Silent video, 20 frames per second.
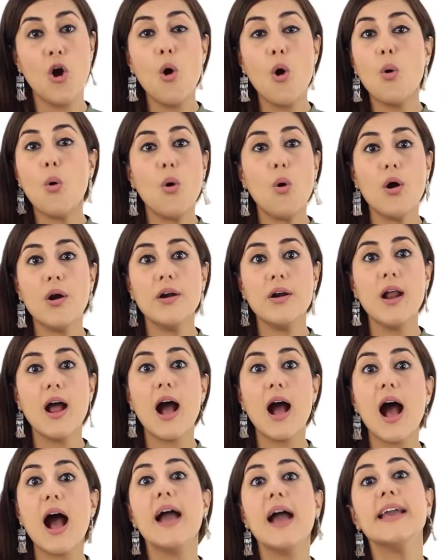or
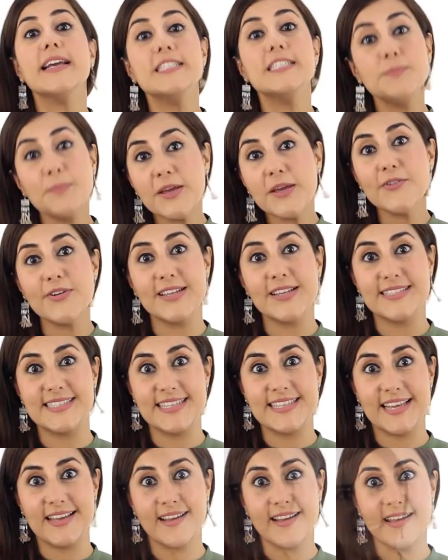are
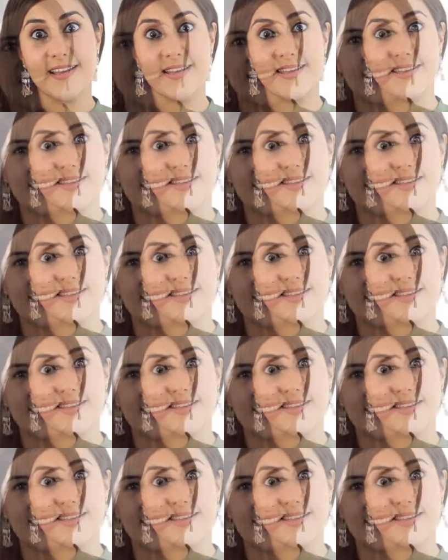experiencing.